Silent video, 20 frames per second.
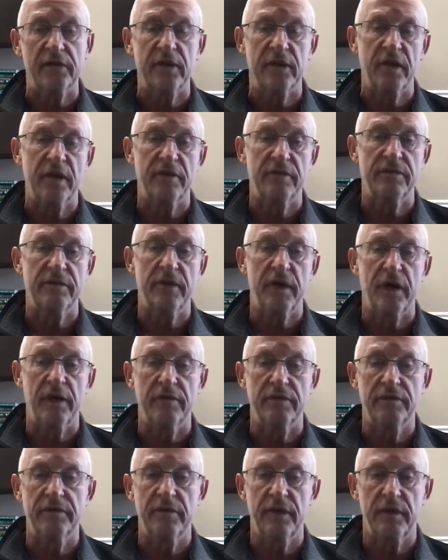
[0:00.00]
that
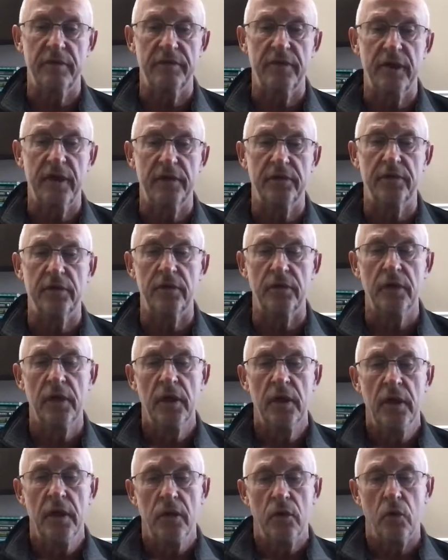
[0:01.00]
I've had to
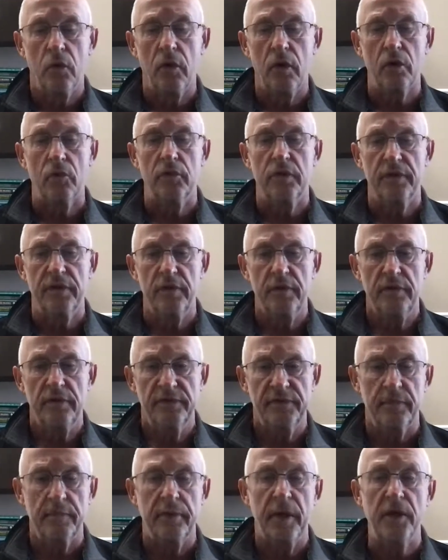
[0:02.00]
work with
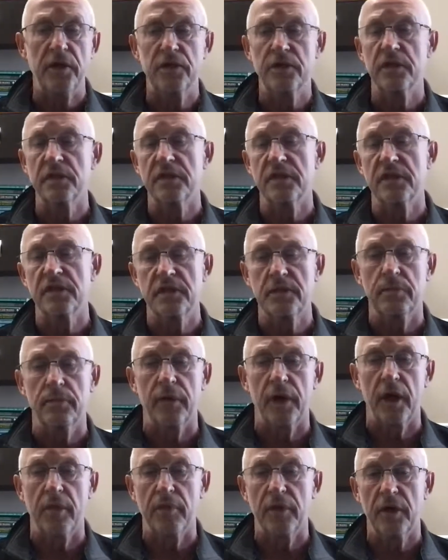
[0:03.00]
some patients and some
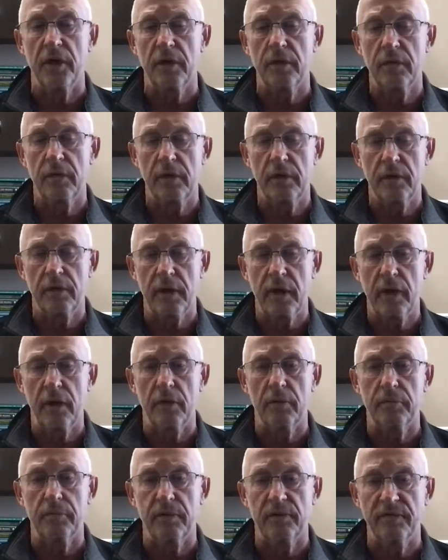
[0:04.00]
primary
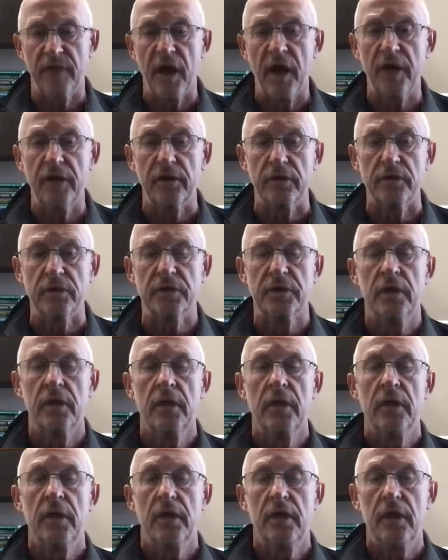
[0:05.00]
care providers
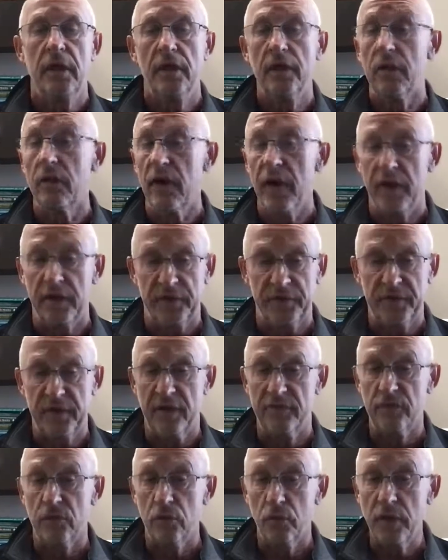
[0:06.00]
in the last
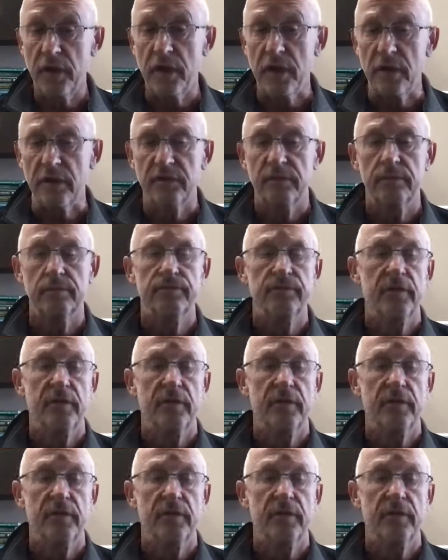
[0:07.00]
several weeks.